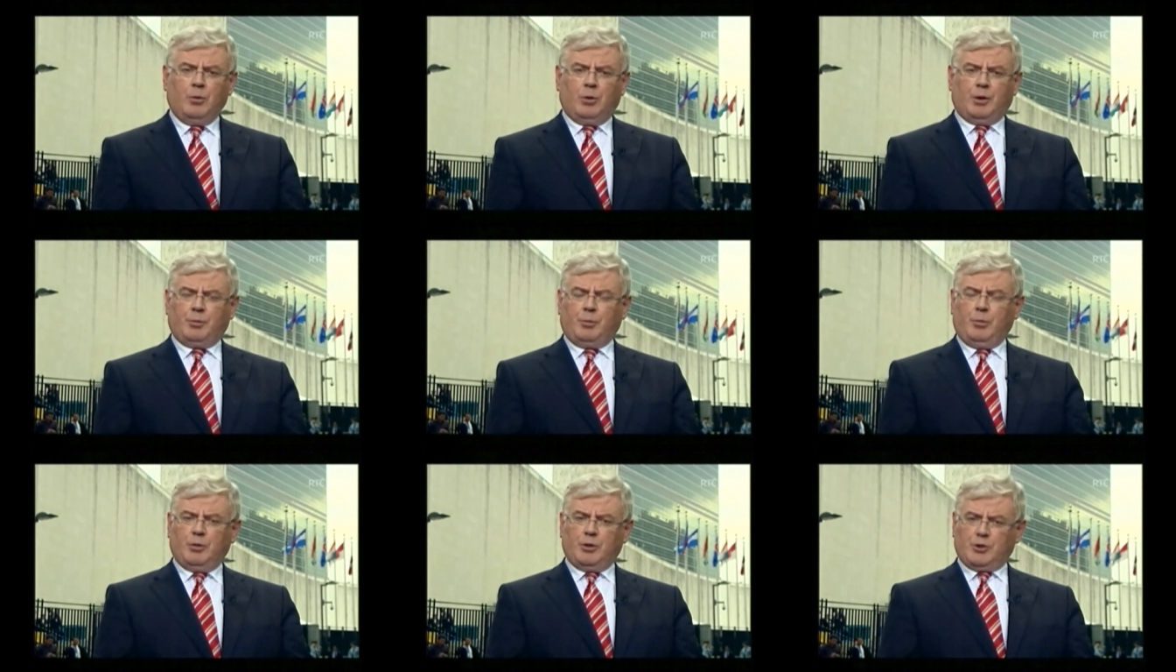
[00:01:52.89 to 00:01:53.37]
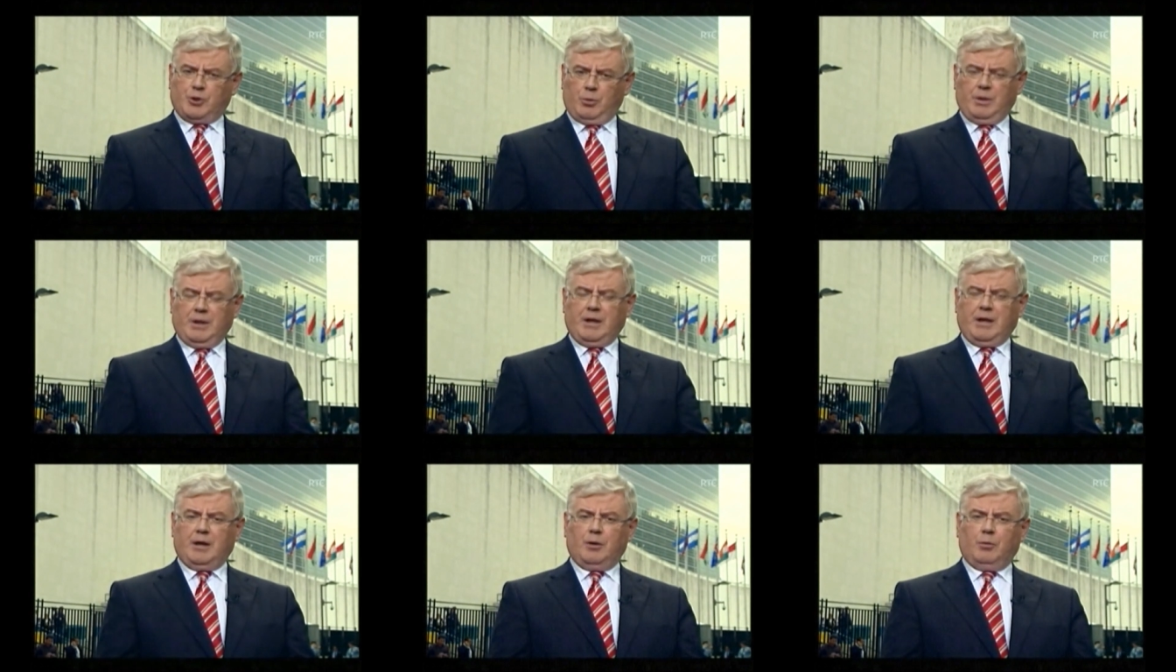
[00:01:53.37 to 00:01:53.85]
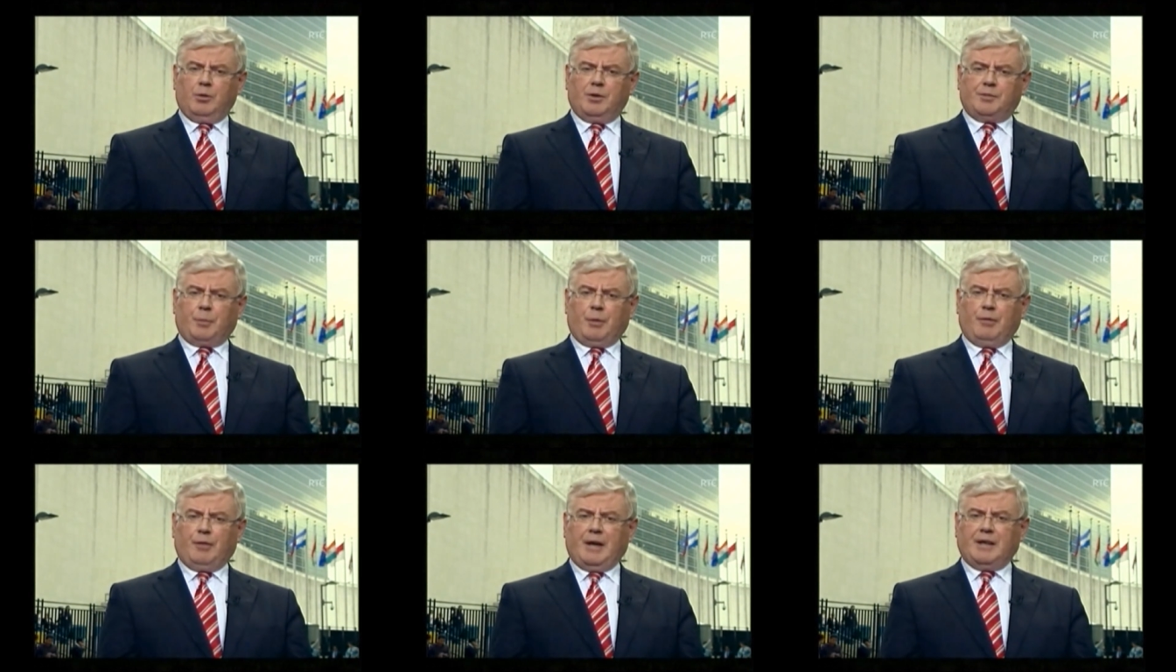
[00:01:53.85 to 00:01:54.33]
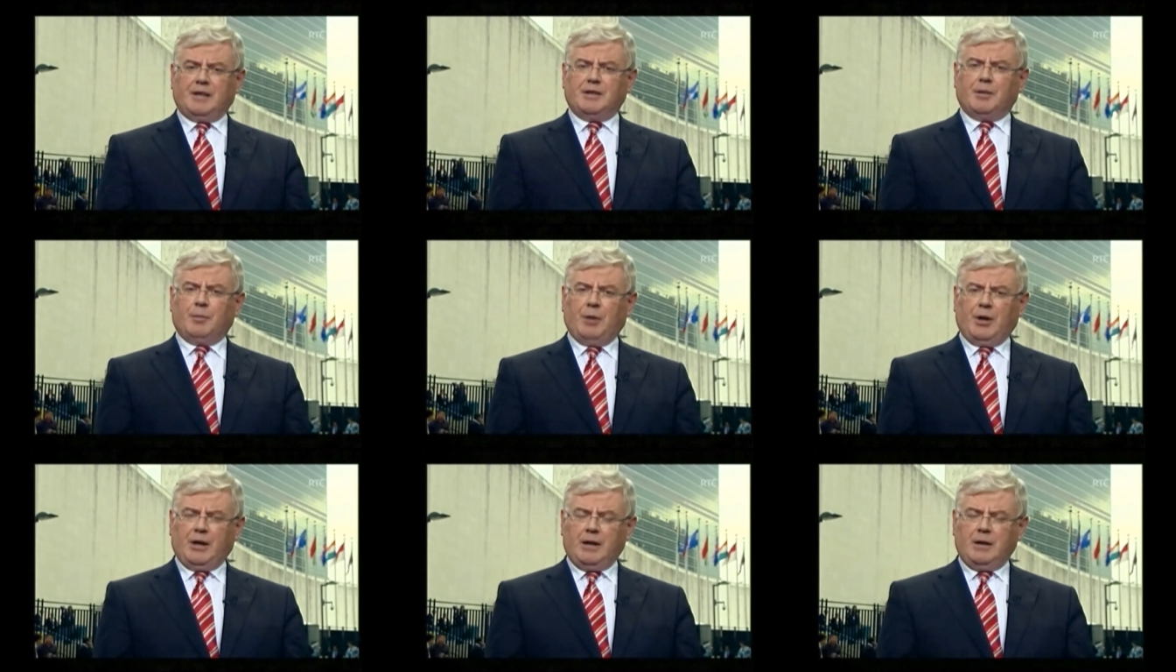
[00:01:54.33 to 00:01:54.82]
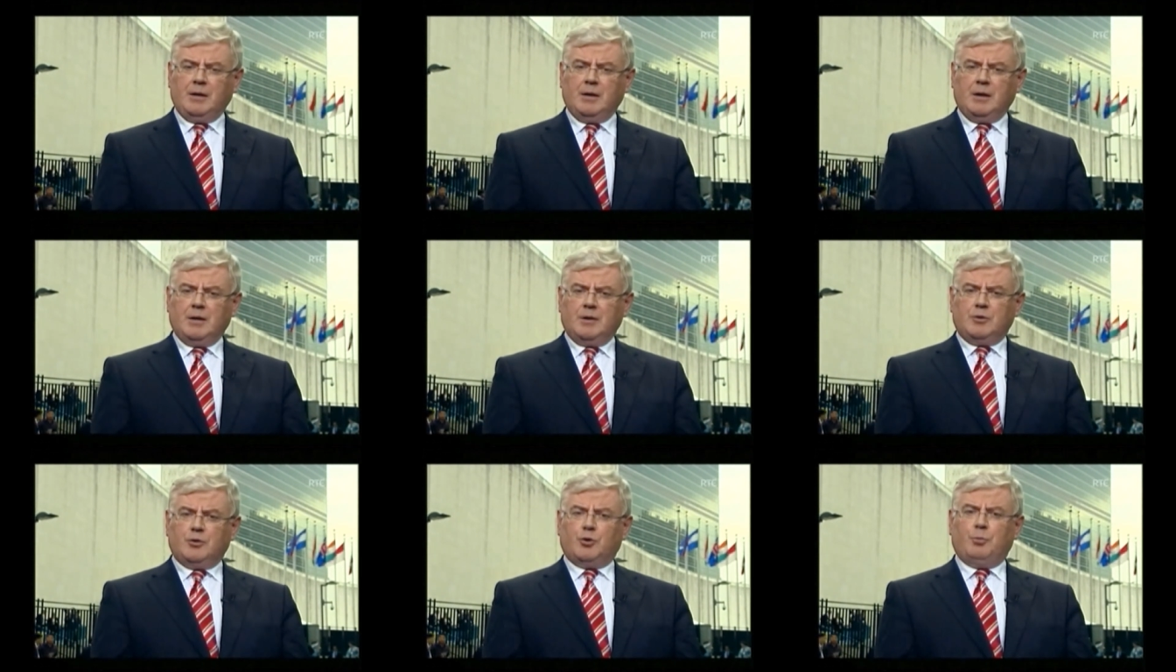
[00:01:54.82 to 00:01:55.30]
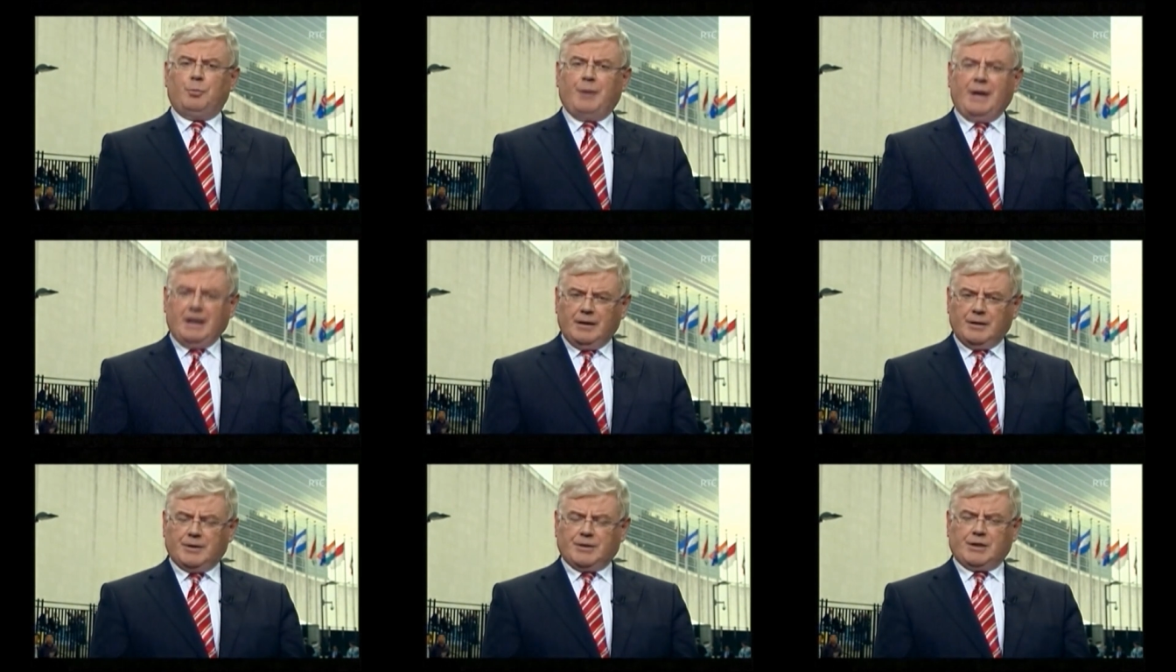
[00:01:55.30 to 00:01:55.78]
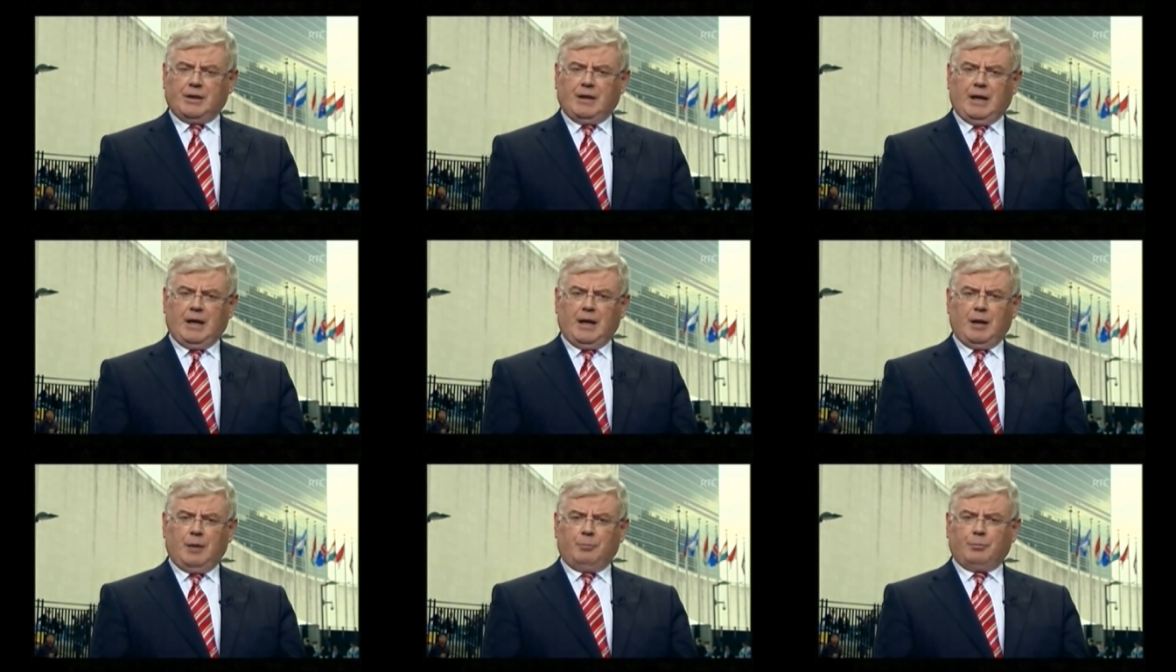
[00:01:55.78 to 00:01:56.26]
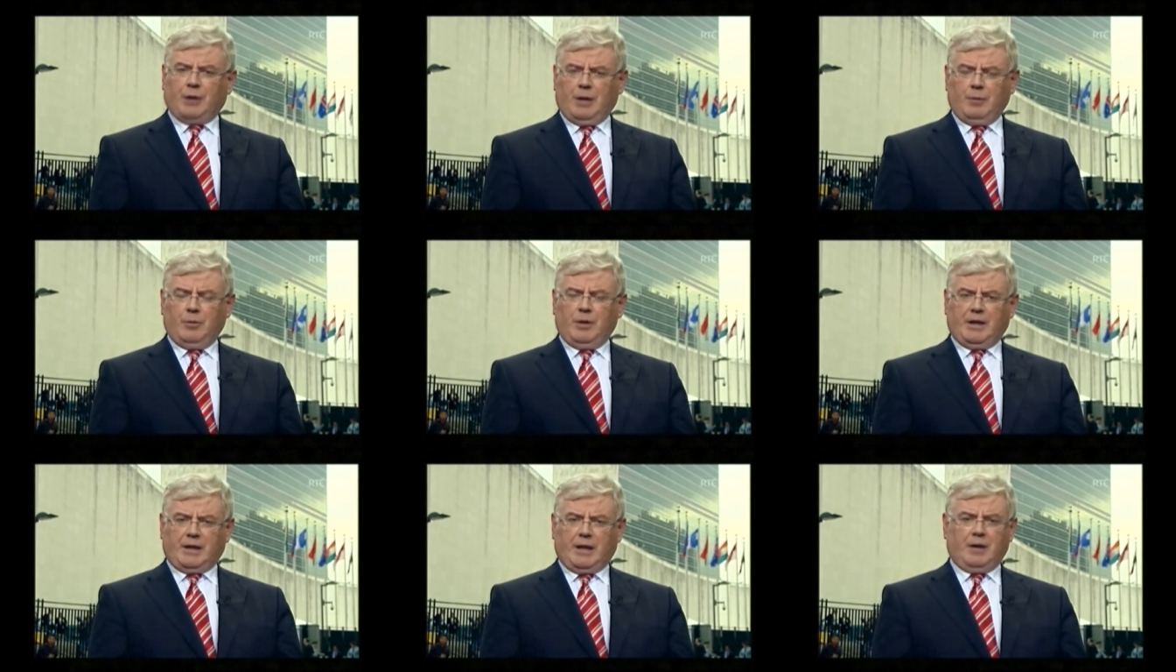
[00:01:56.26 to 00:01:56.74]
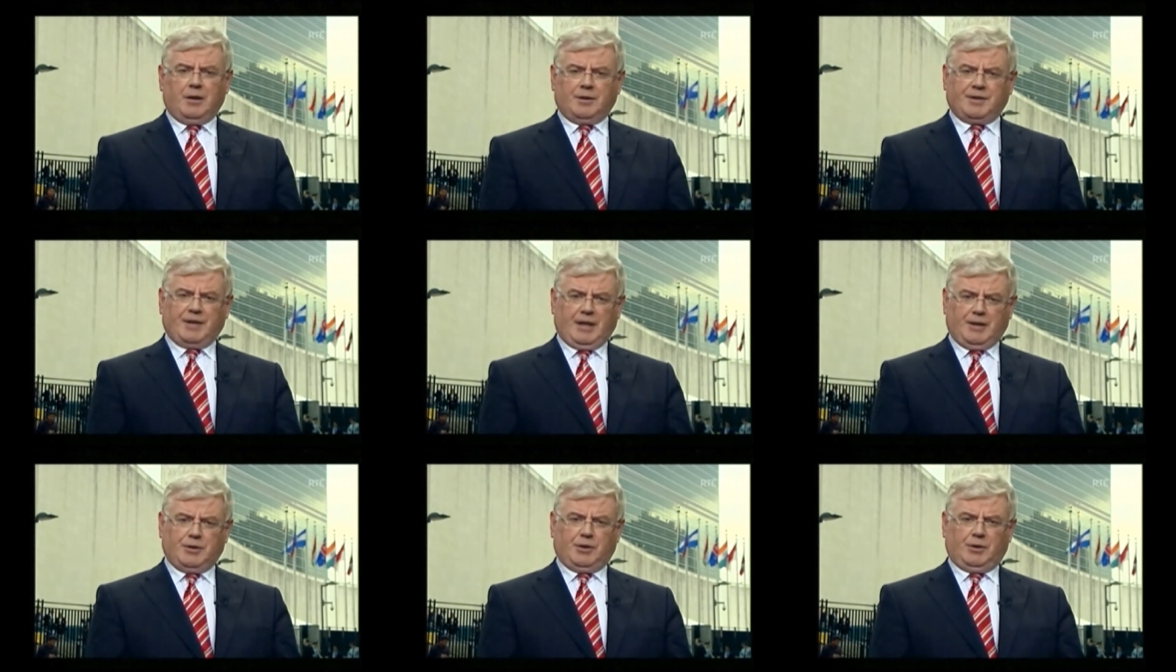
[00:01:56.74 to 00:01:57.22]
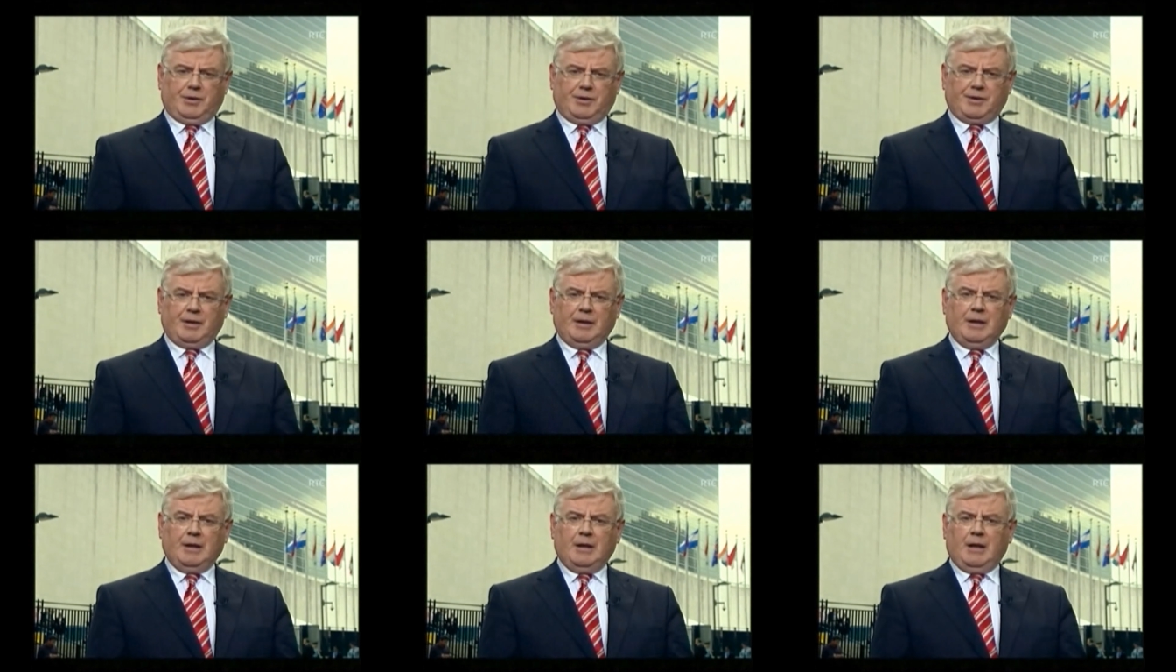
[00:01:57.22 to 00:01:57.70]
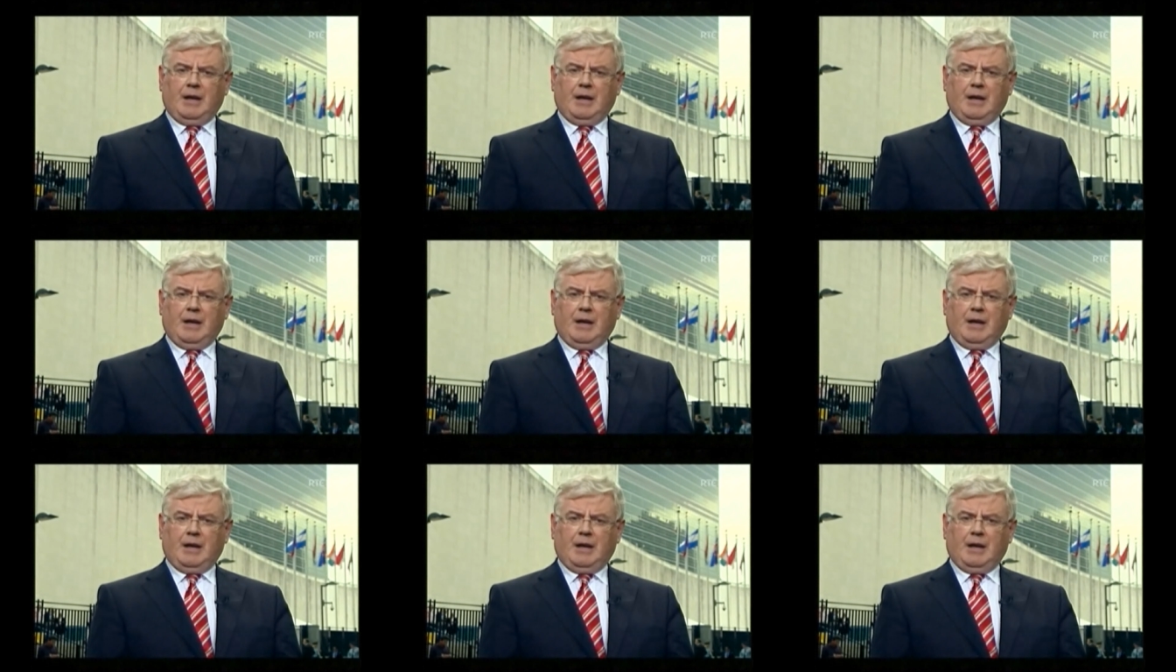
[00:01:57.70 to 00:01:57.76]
What we were doing here was providing the money to build uh, primary care centres.